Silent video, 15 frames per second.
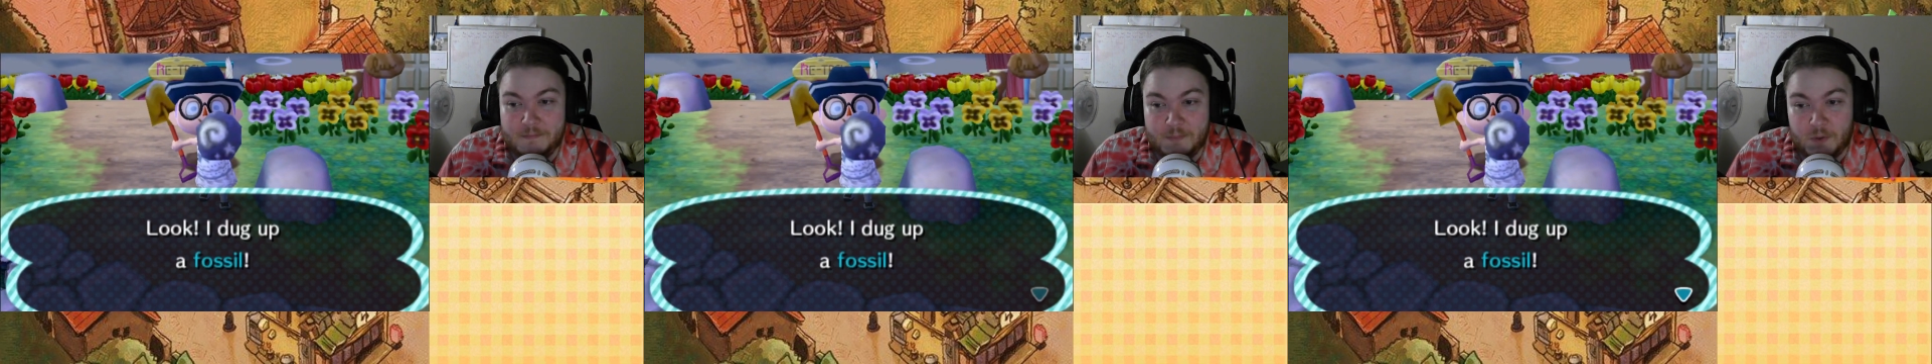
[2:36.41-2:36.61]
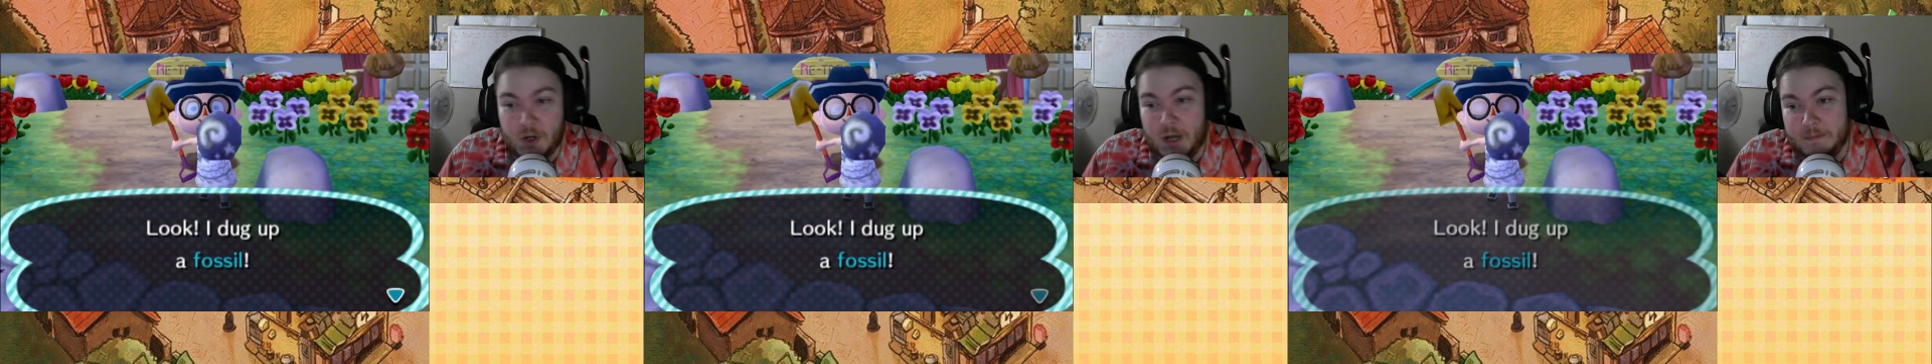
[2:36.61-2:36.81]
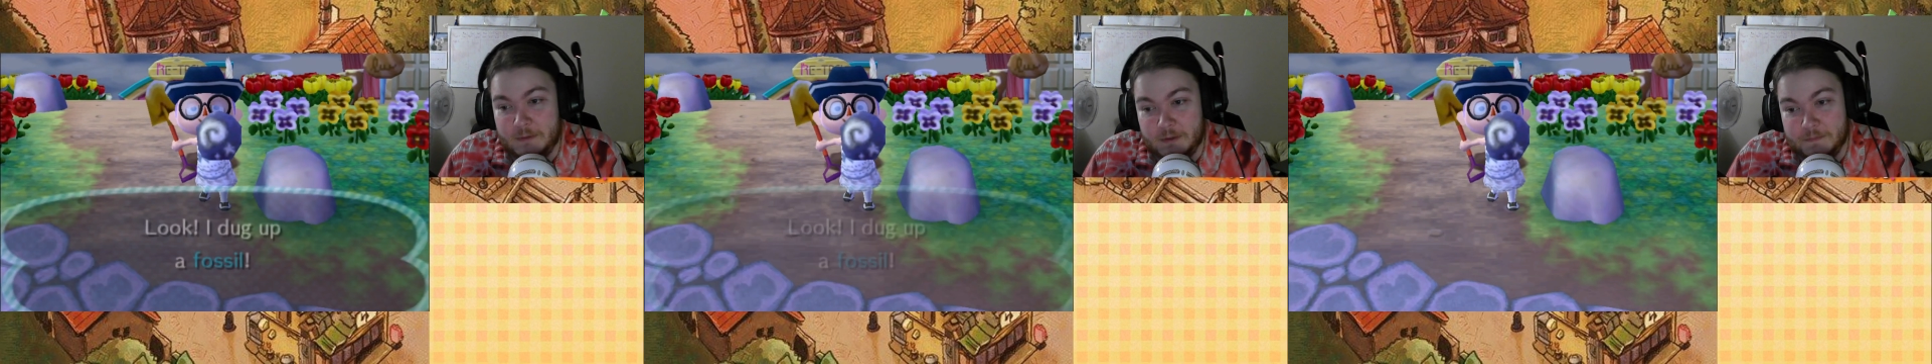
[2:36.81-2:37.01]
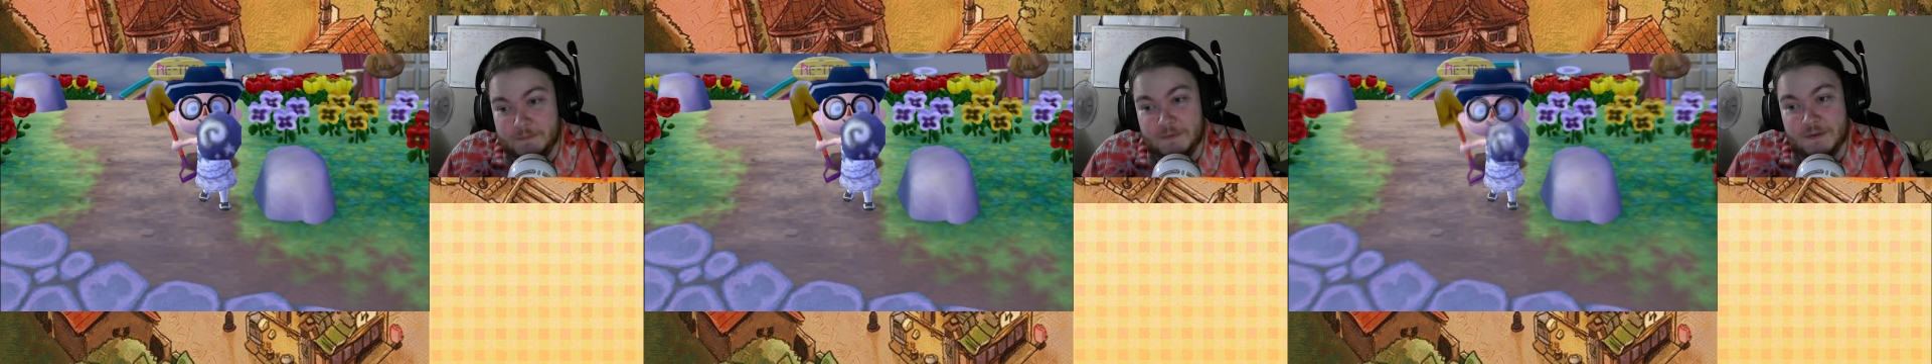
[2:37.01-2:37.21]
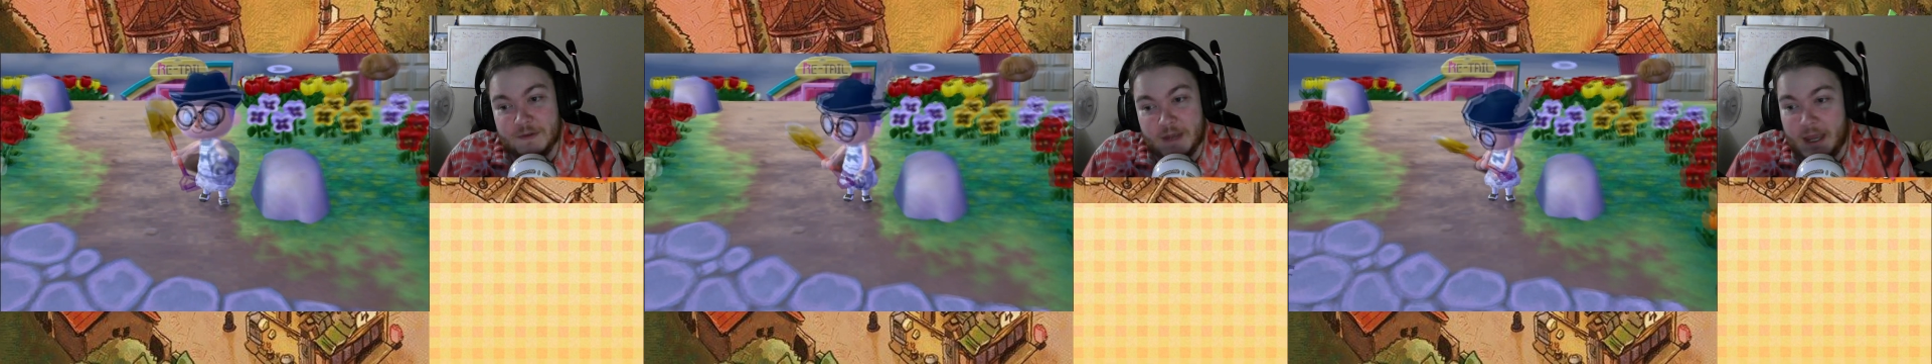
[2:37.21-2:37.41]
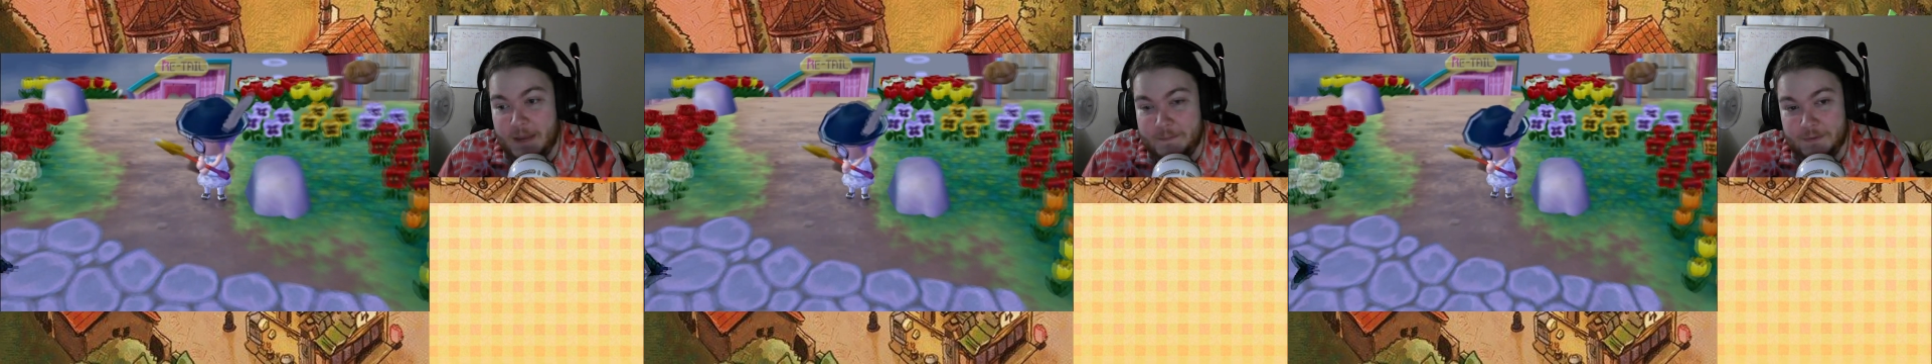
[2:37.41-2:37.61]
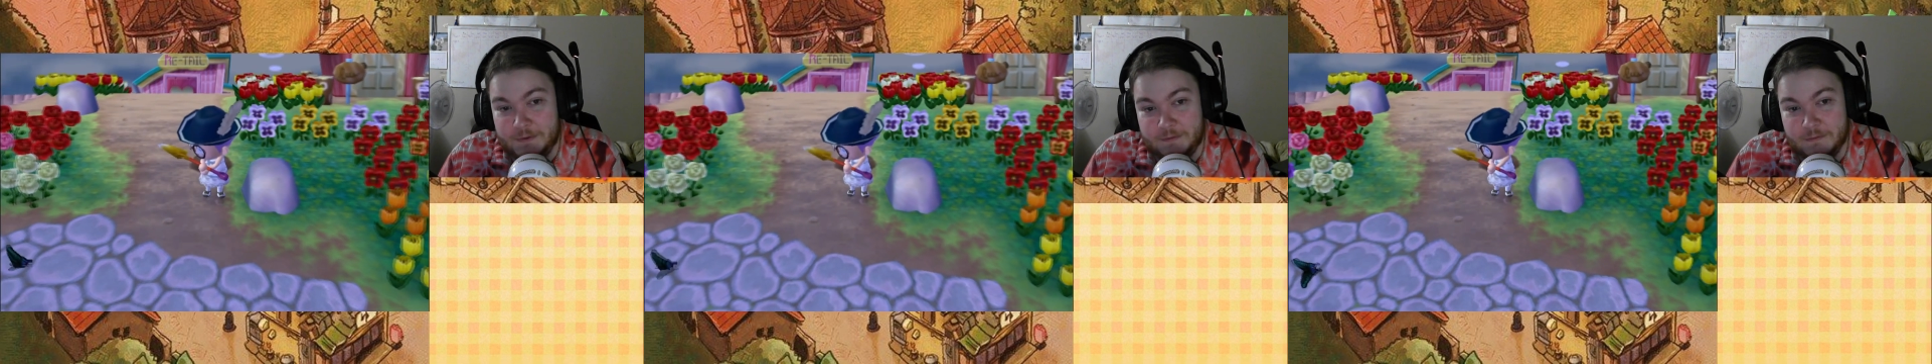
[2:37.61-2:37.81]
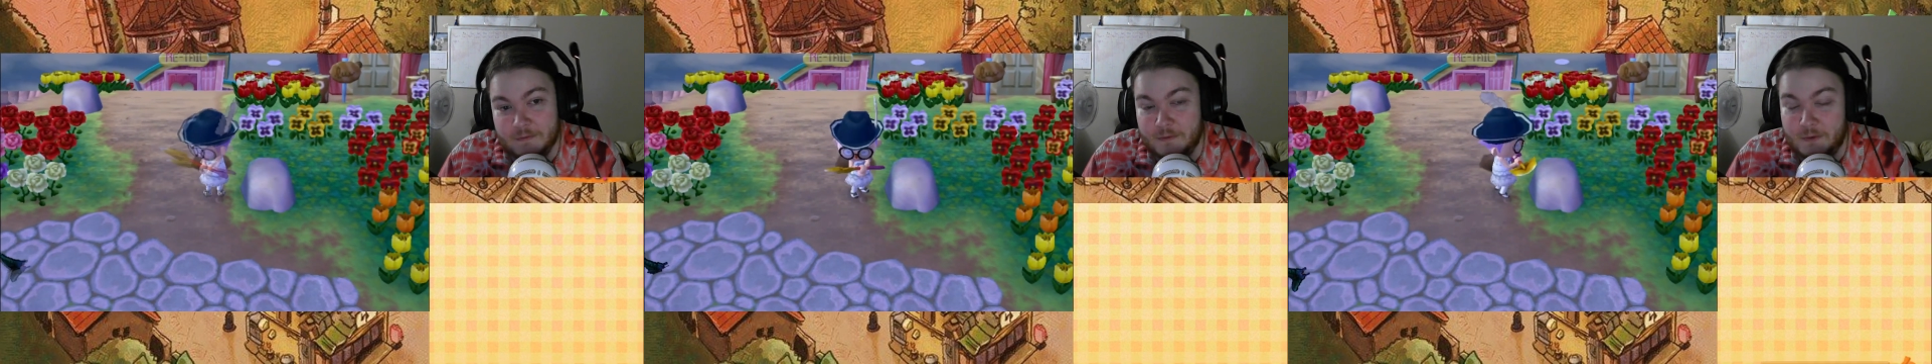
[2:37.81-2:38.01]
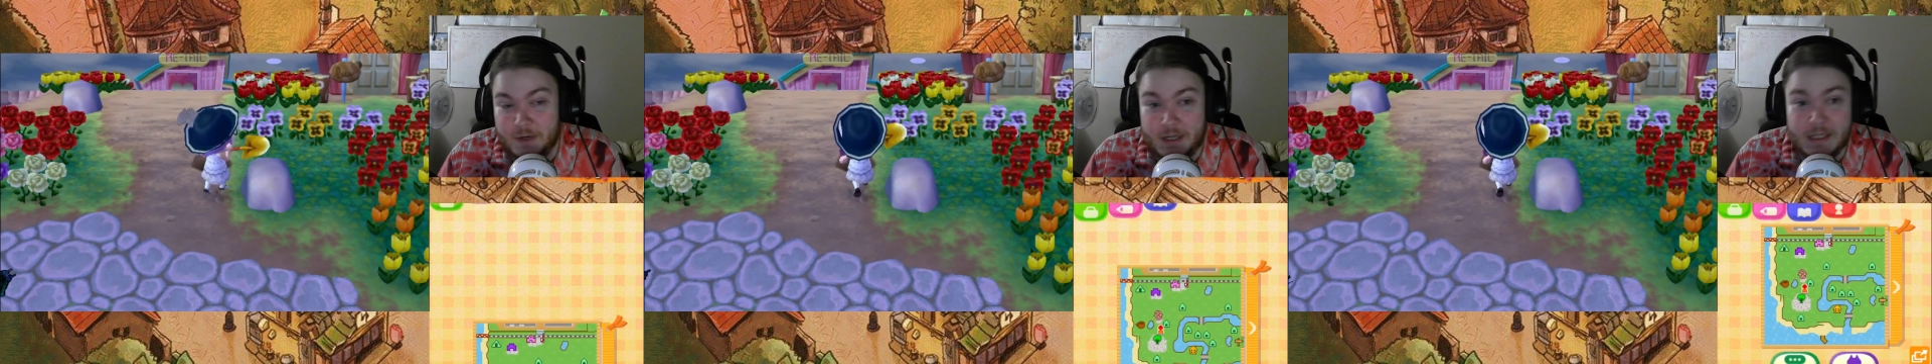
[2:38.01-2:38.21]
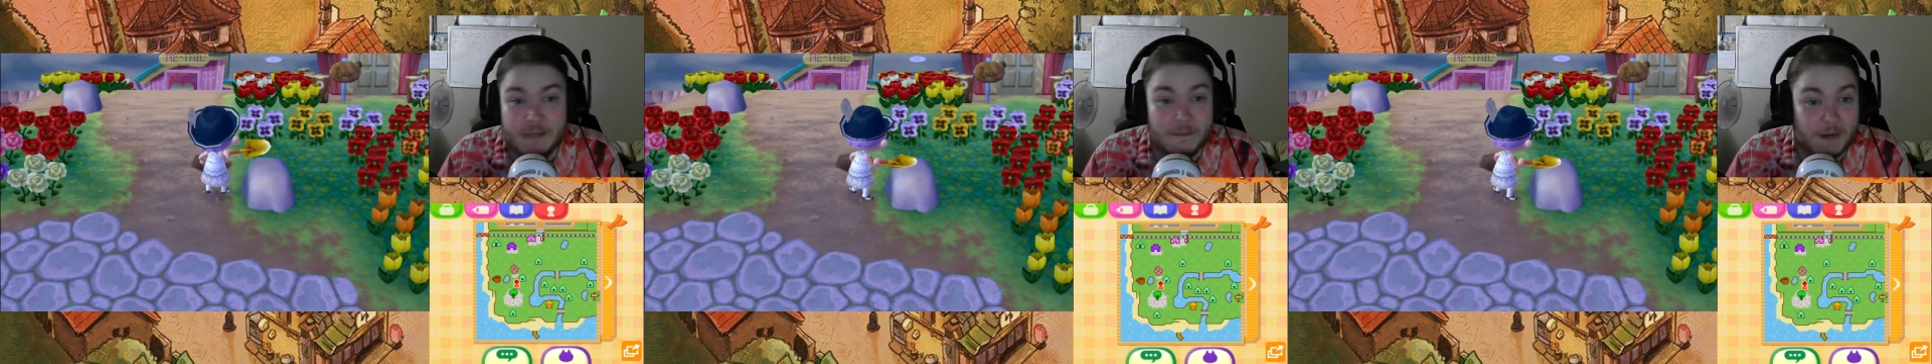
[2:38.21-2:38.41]
problems to happen for
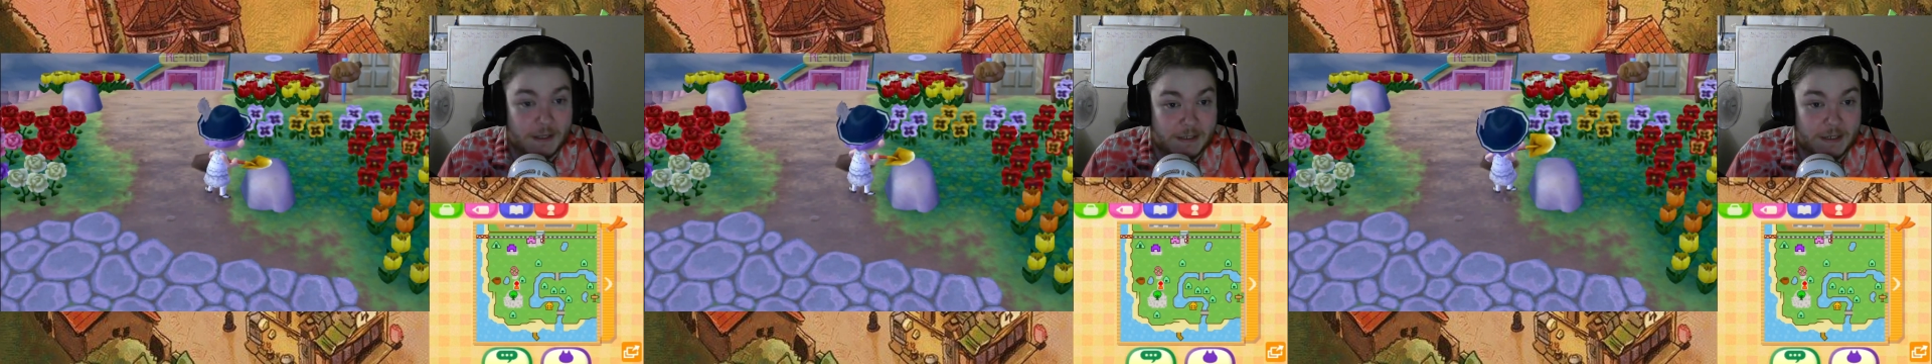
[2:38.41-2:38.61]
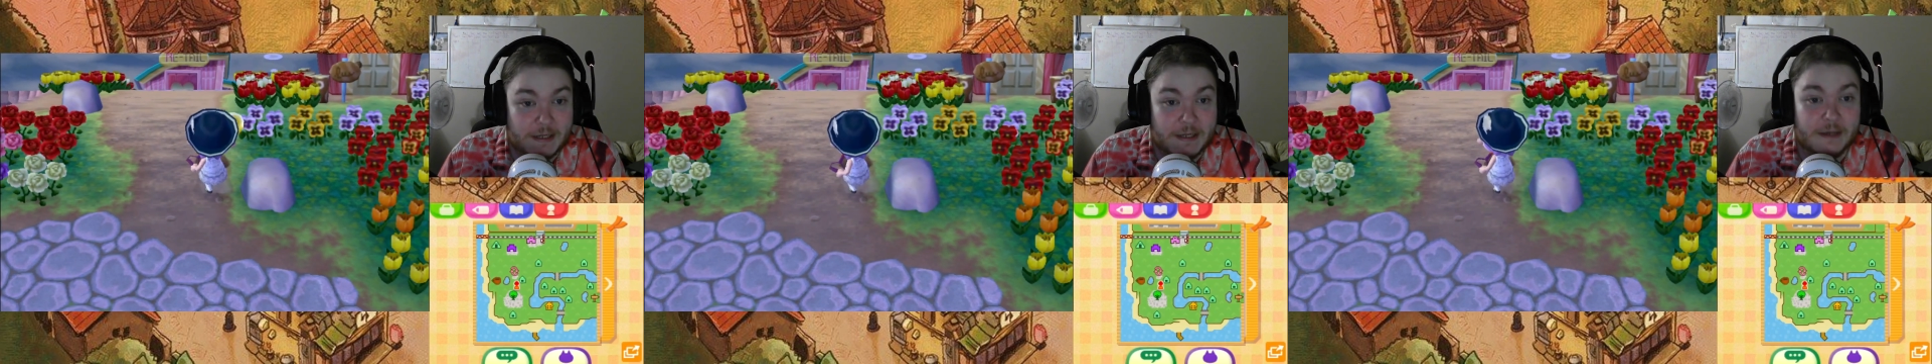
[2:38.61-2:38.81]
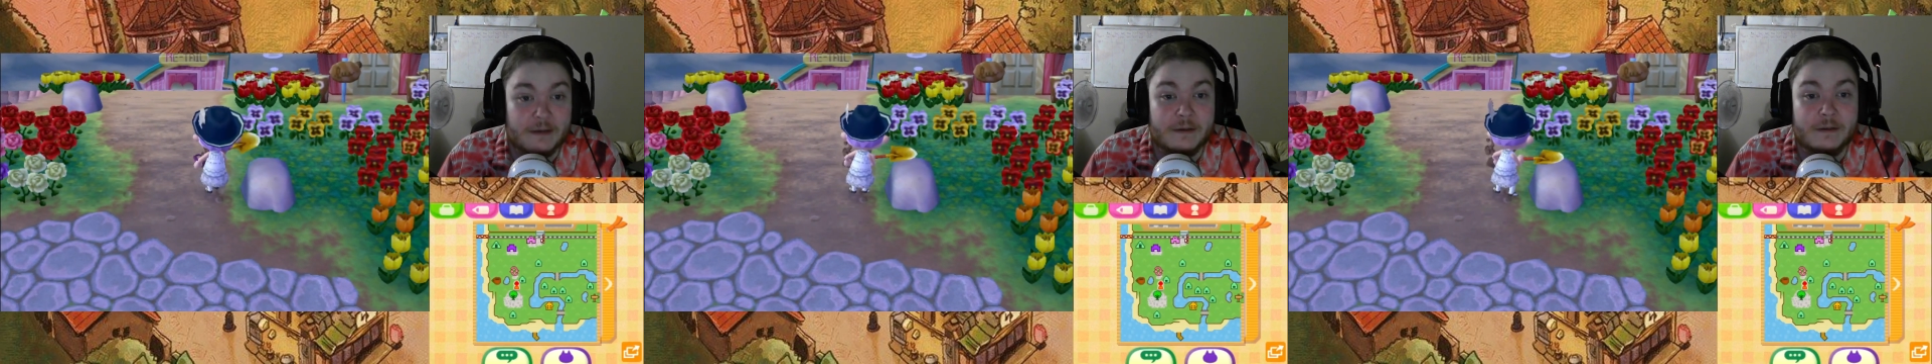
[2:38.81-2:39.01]
anybody.